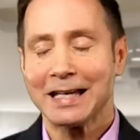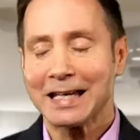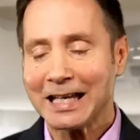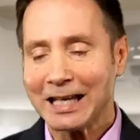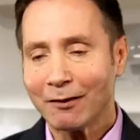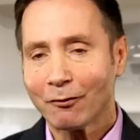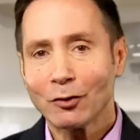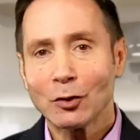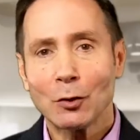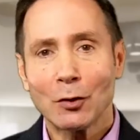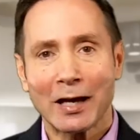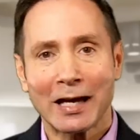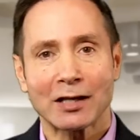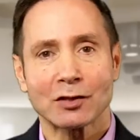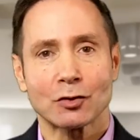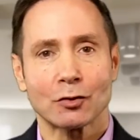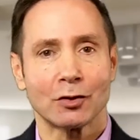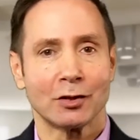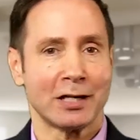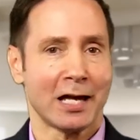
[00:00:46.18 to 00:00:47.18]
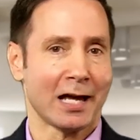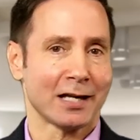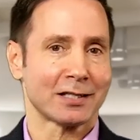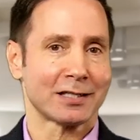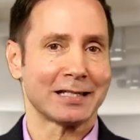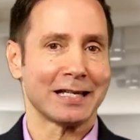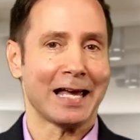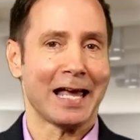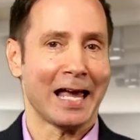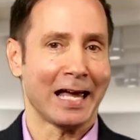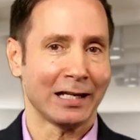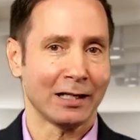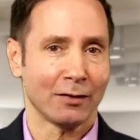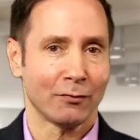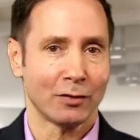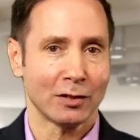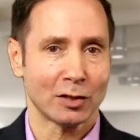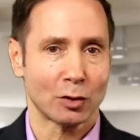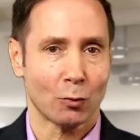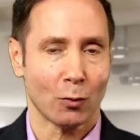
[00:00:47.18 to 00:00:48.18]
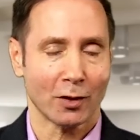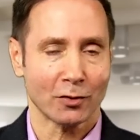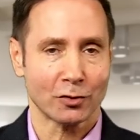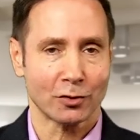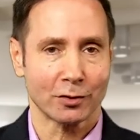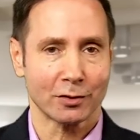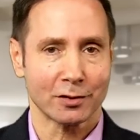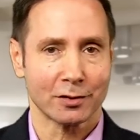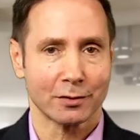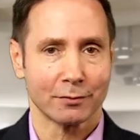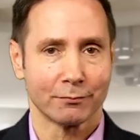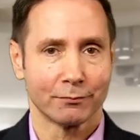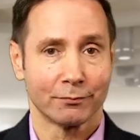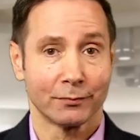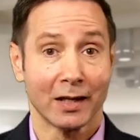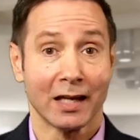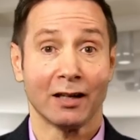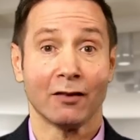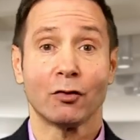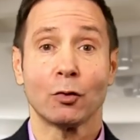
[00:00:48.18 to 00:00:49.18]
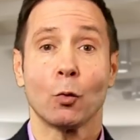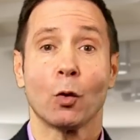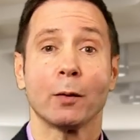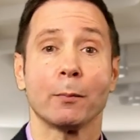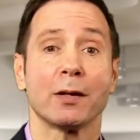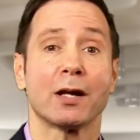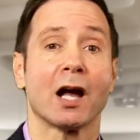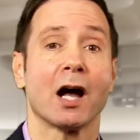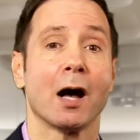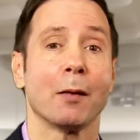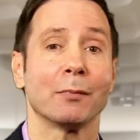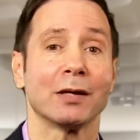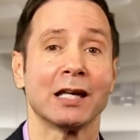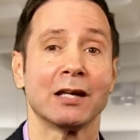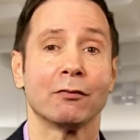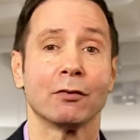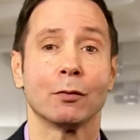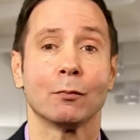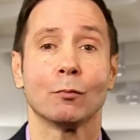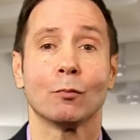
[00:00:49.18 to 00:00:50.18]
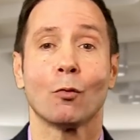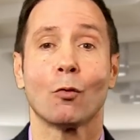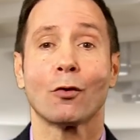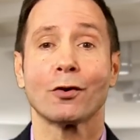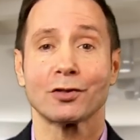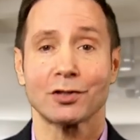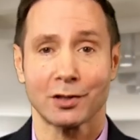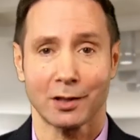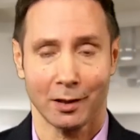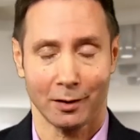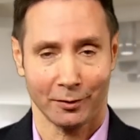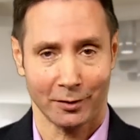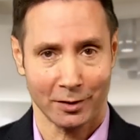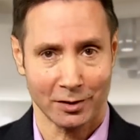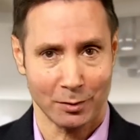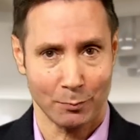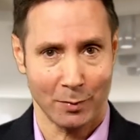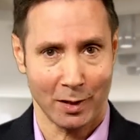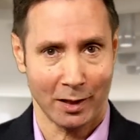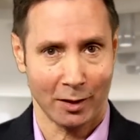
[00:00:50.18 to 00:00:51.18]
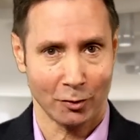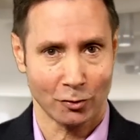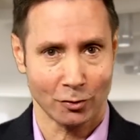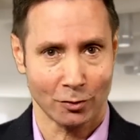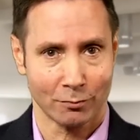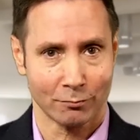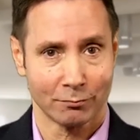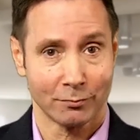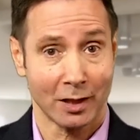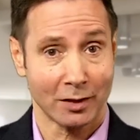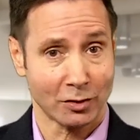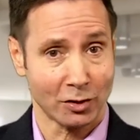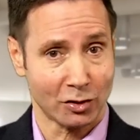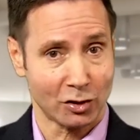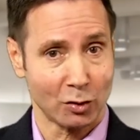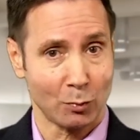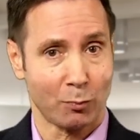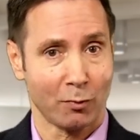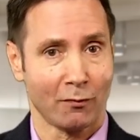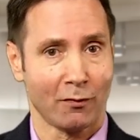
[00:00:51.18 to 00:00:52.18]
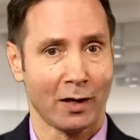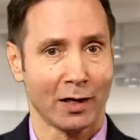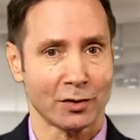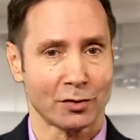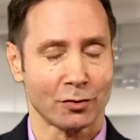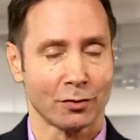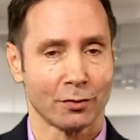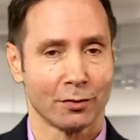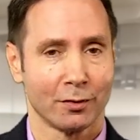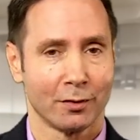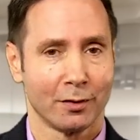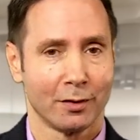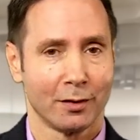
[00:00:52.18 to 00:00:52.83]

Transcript: If you answered yes to any of these questions, and if you want to become even more skilled as a manager, as a supervisor,